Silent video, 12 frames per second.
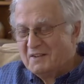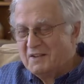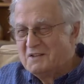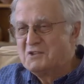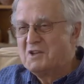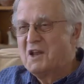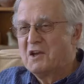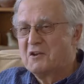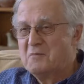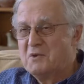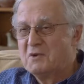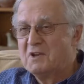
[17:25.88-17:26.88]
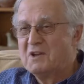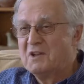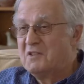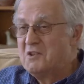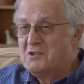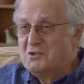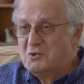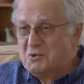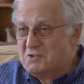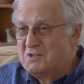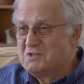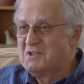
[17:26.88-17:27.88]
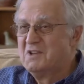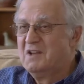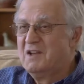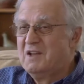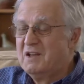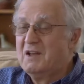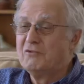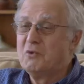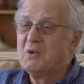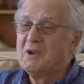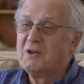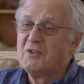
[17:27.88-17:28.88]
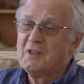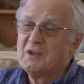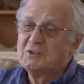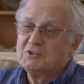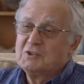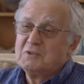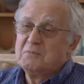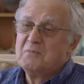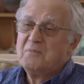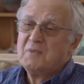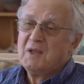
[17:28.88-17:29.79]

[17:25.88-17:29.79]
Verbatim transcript: internet community, the users and everyone out there should